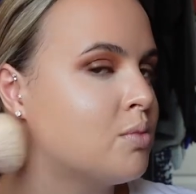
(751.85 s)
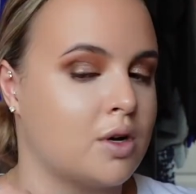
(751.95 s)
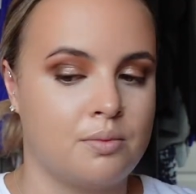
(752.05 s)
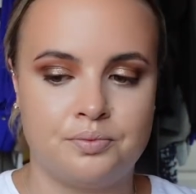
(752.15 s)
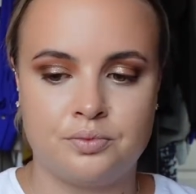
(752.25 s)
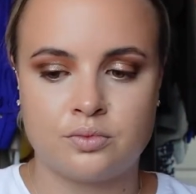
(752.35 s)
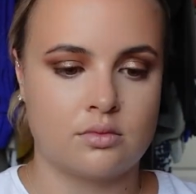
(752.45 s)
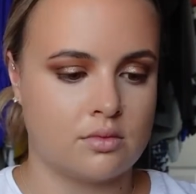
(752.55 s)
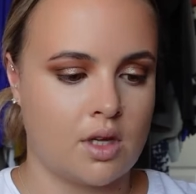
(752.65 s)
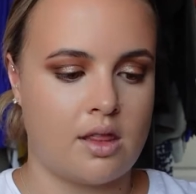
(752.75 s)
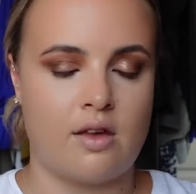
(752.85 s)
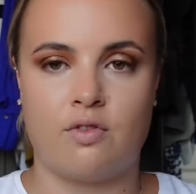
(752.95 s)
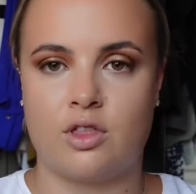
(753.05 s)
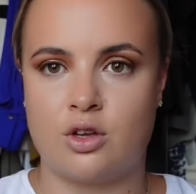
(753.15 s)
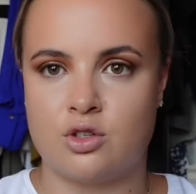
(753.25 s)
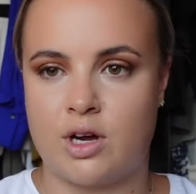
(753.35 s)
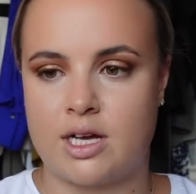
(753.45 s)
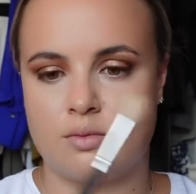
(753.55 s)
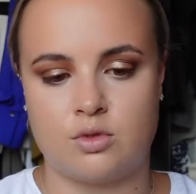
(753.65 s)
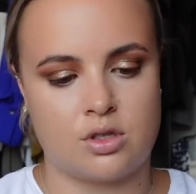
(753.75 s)
But and then for the under
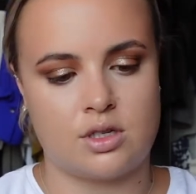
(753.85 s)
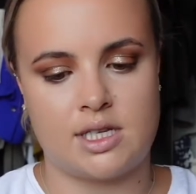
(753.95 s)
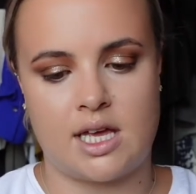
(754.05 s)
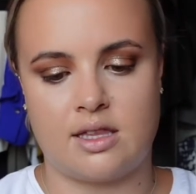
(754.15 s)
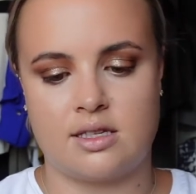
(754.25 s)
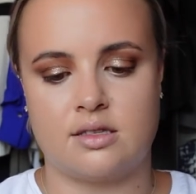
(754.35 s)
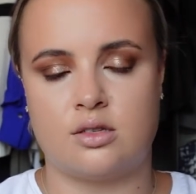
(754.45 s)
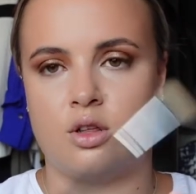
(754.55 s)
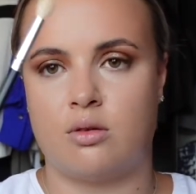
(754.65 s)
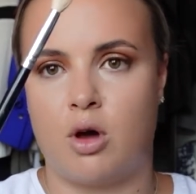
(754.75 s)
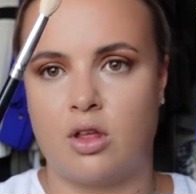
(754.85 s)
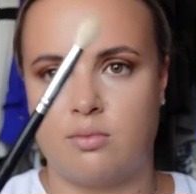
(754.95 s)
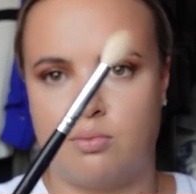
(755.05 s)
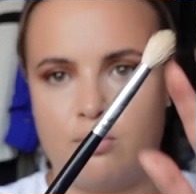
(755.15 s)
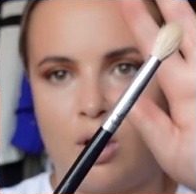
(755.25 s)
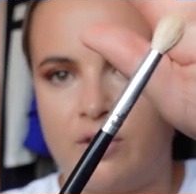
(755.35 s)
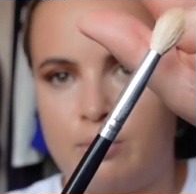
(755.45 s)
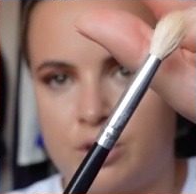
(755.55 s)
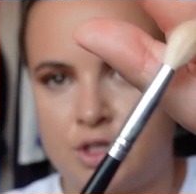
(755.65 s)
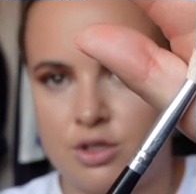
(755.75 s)
eyes, I'm just going to take this as another Morphe brush,